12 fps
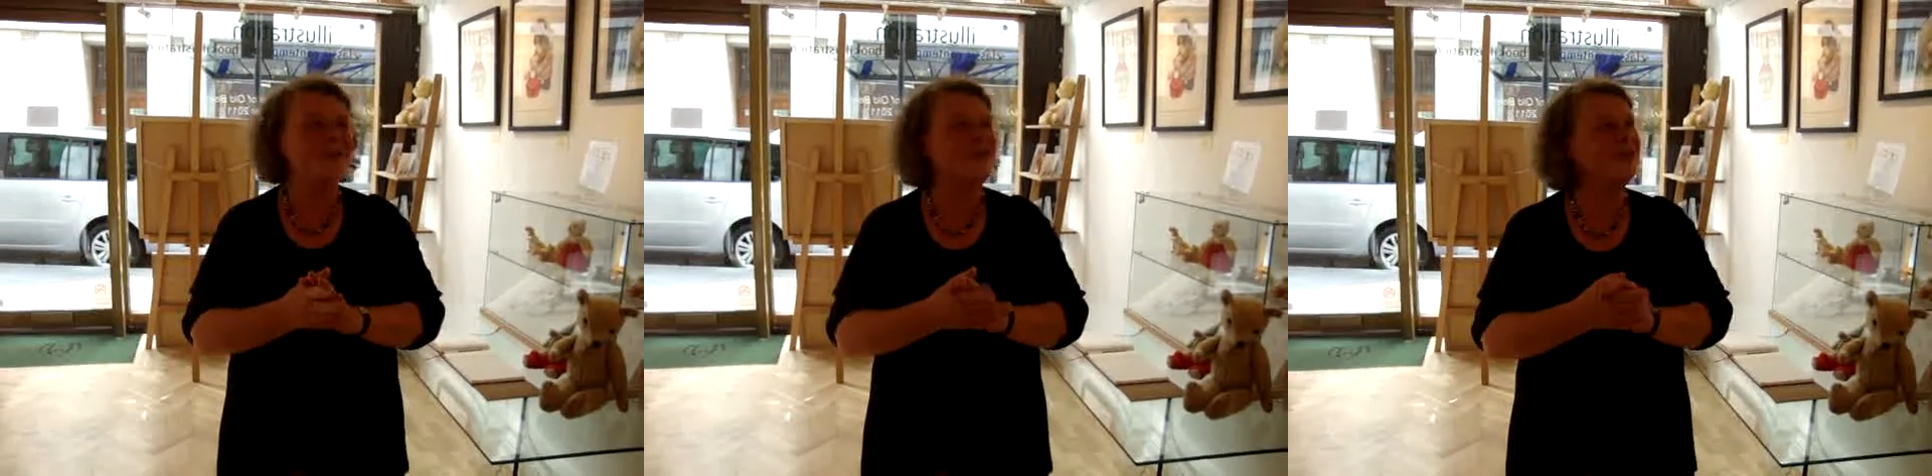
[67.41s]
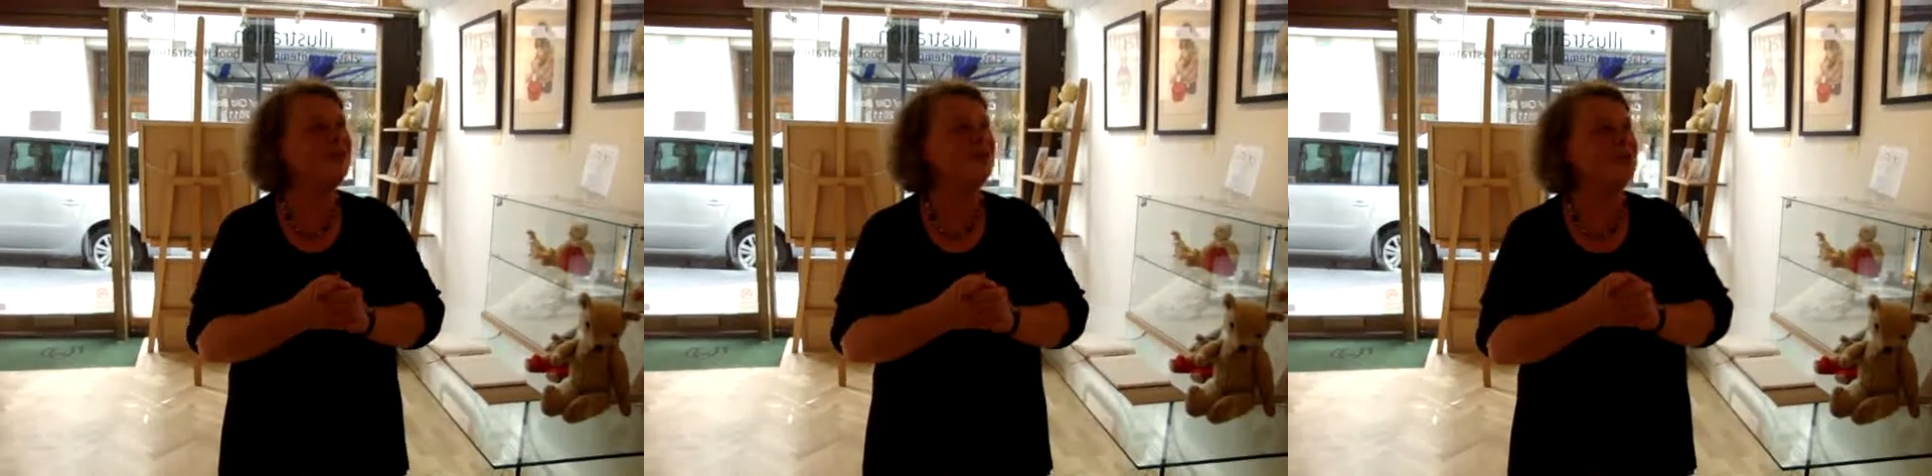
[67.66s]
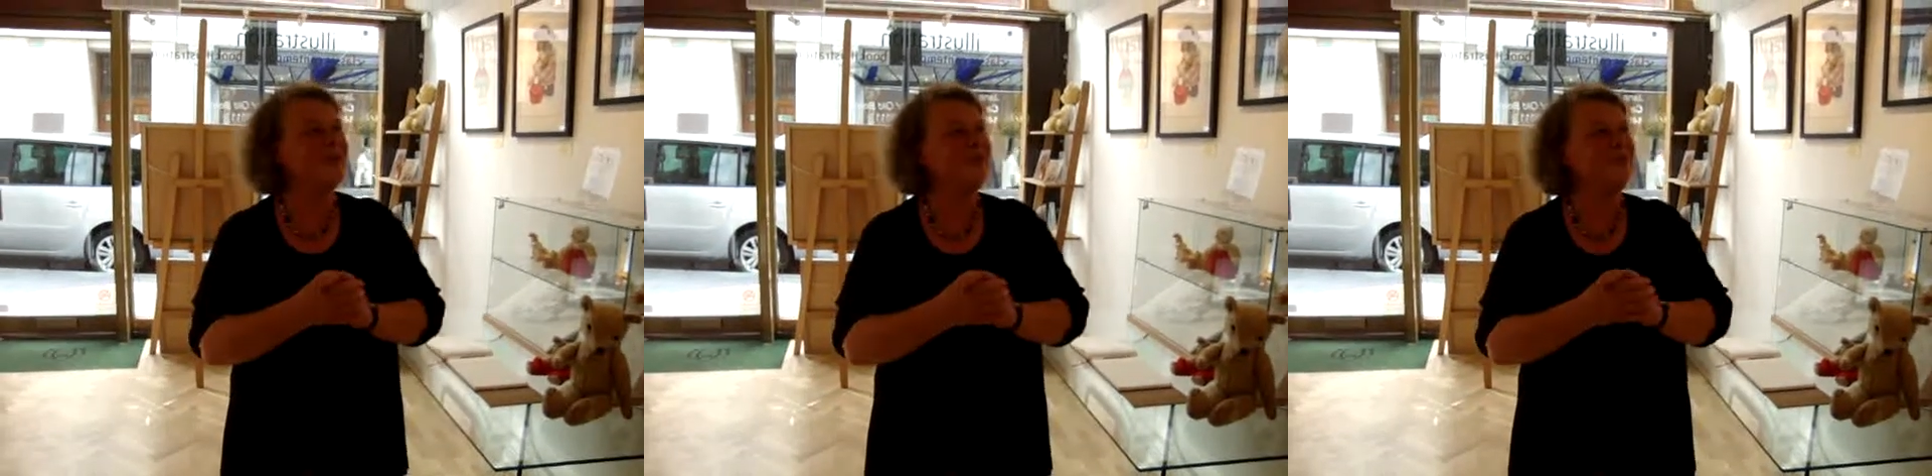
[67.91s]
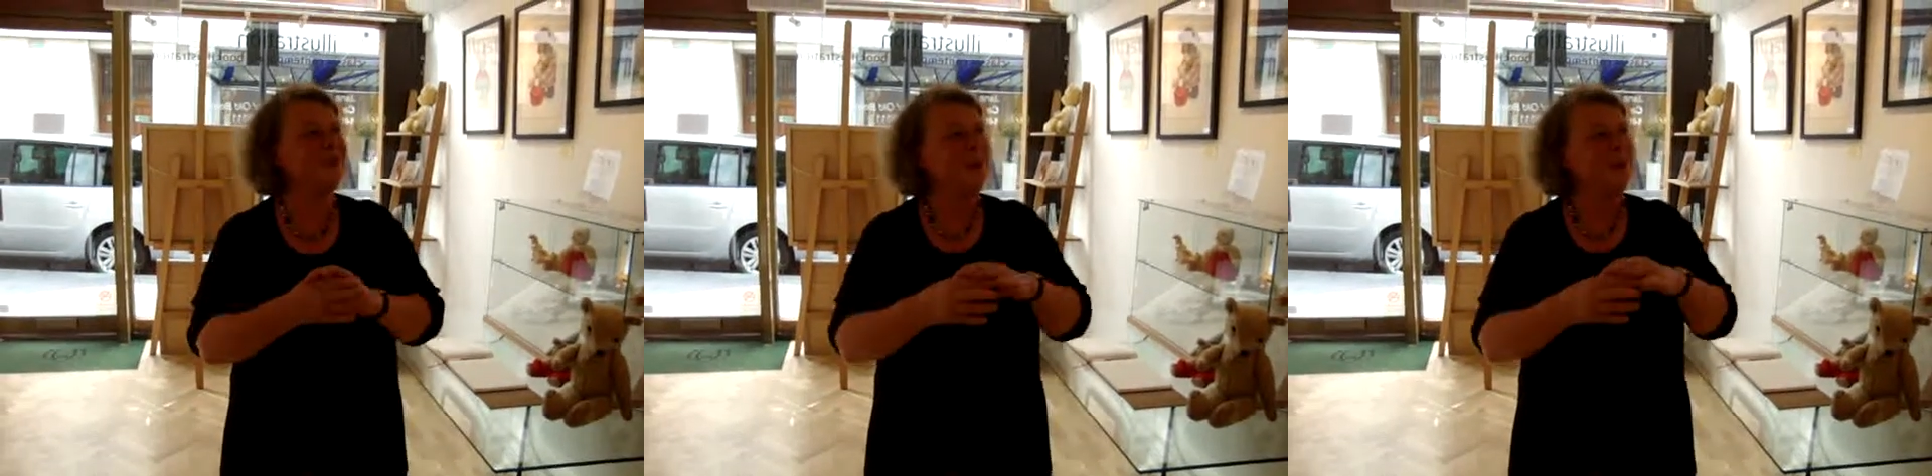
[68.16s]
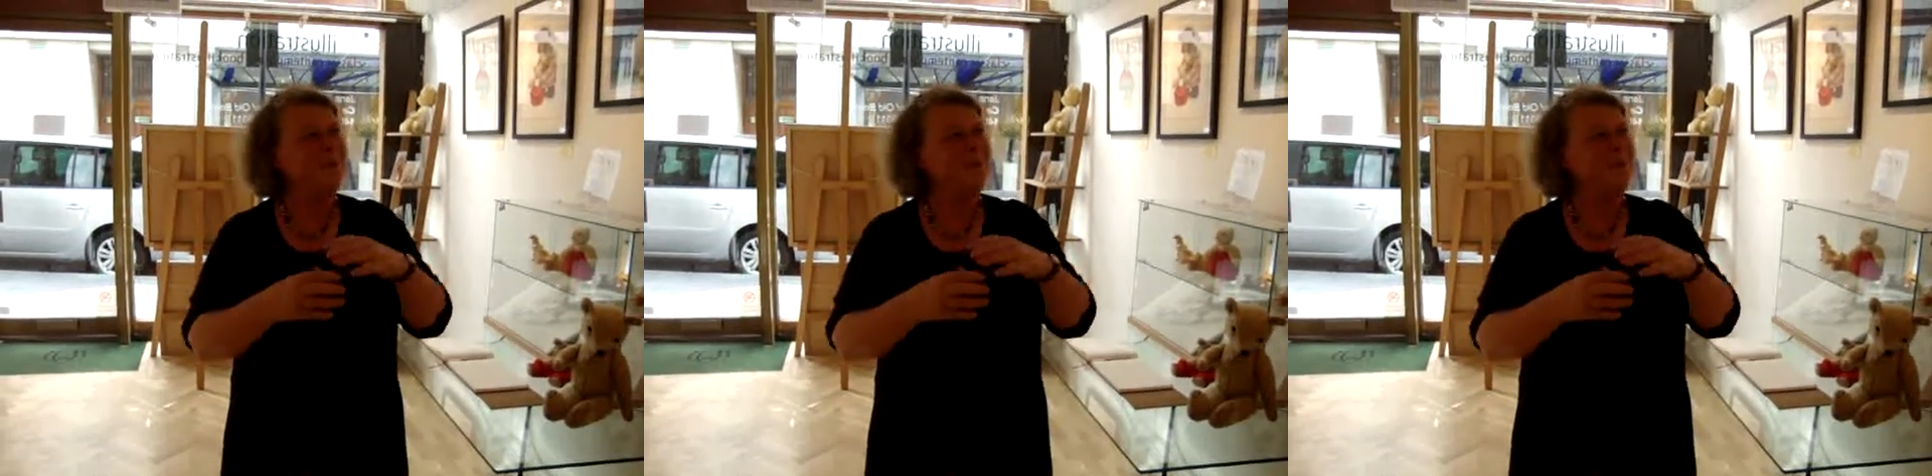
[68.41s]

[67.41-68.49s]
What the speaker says: soft toys,